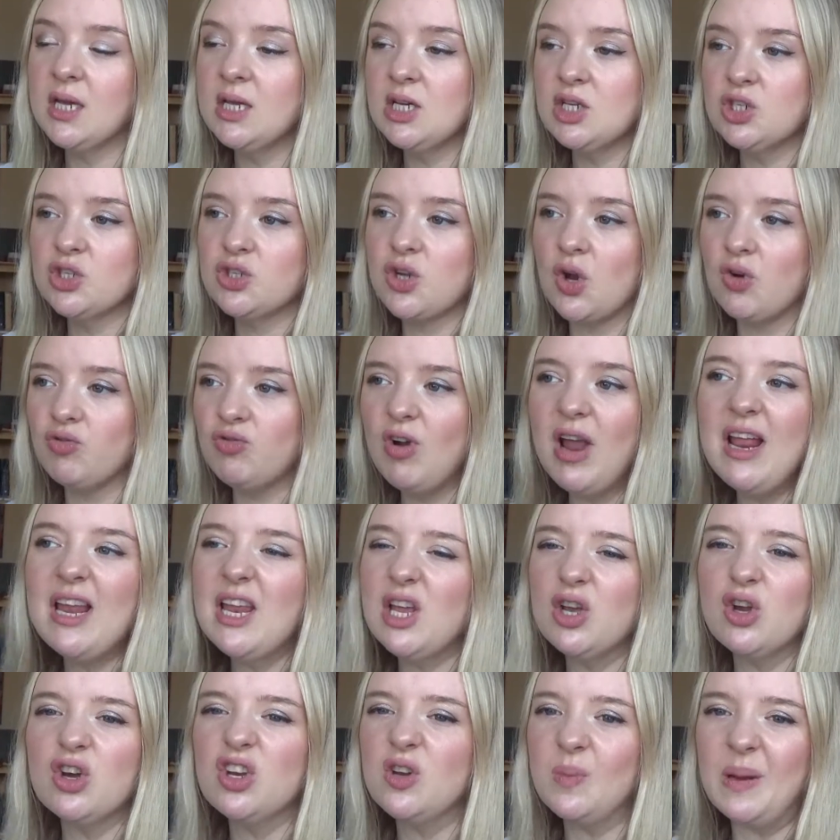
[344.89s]
So, really, it
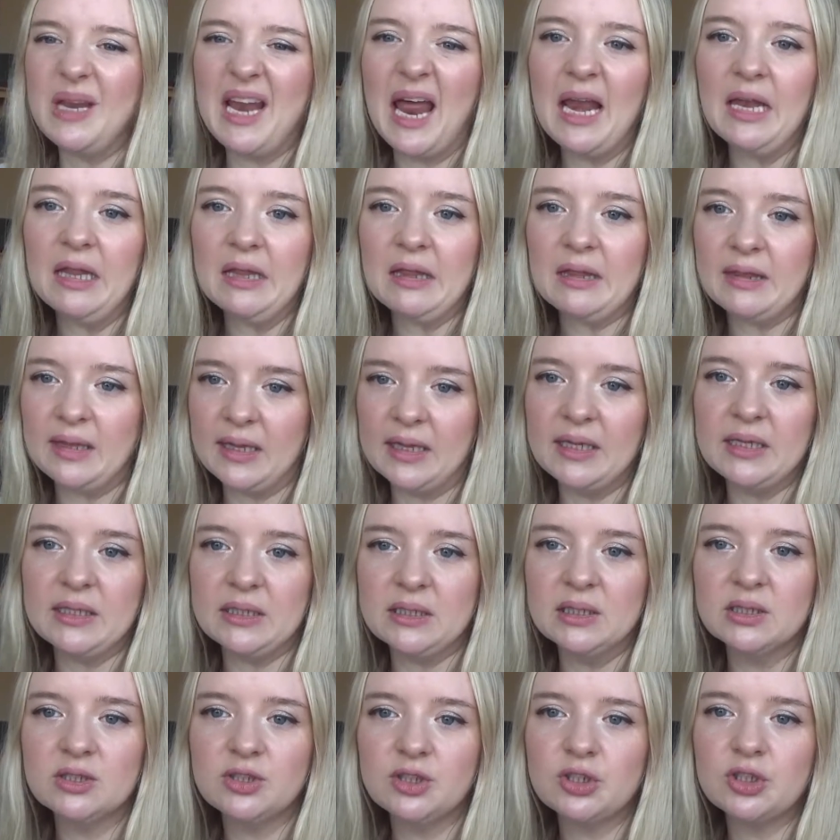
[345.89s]
could have been anything
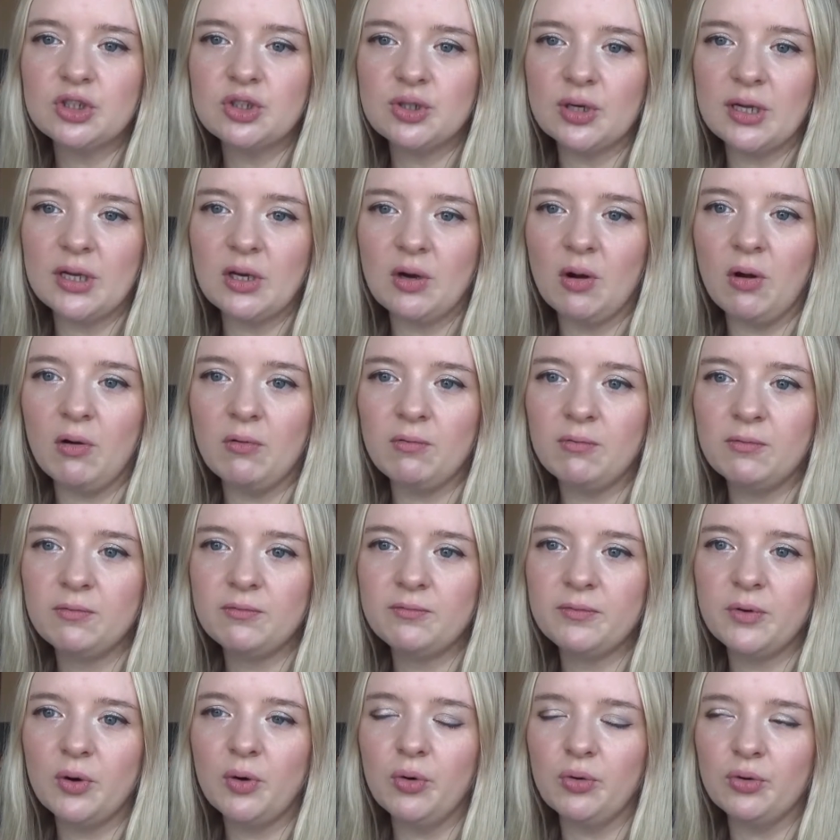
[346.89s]
that triggered
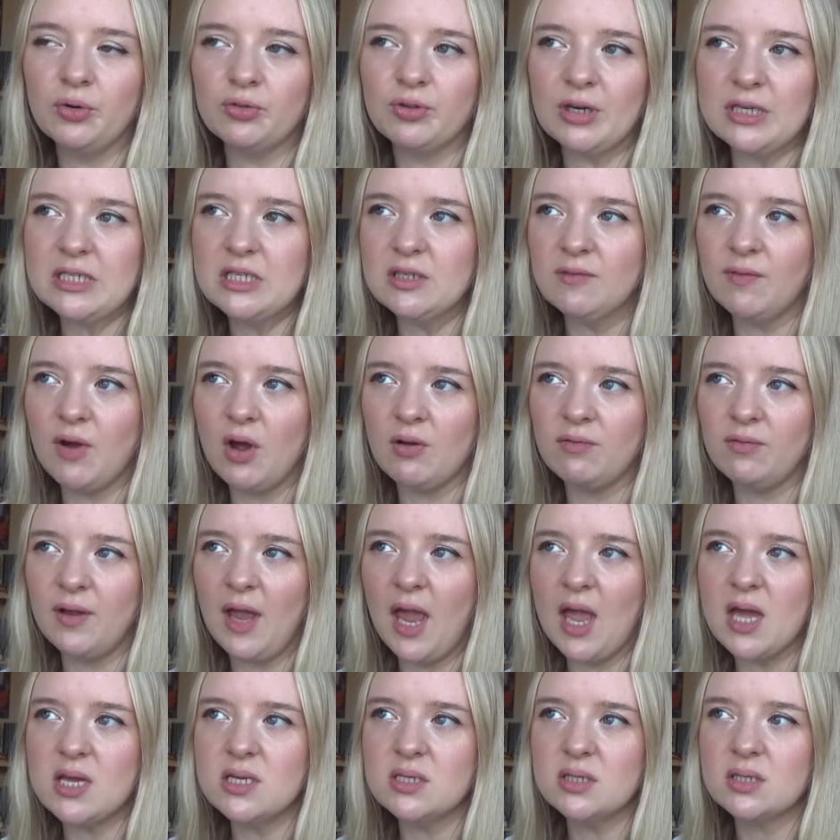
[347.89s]
off all the rest of her
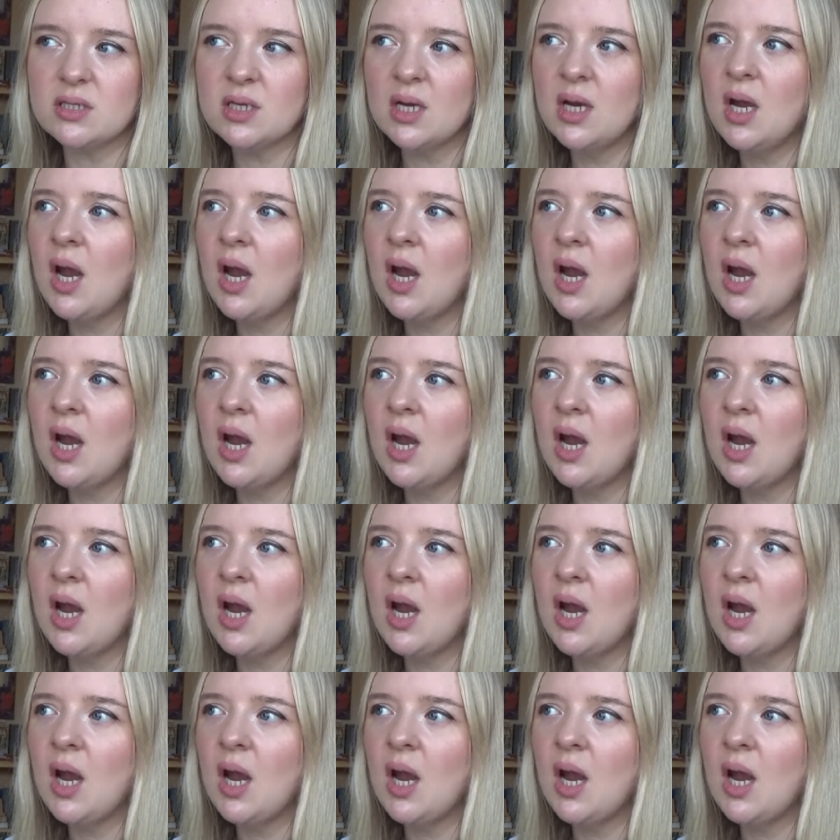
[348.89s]
fears.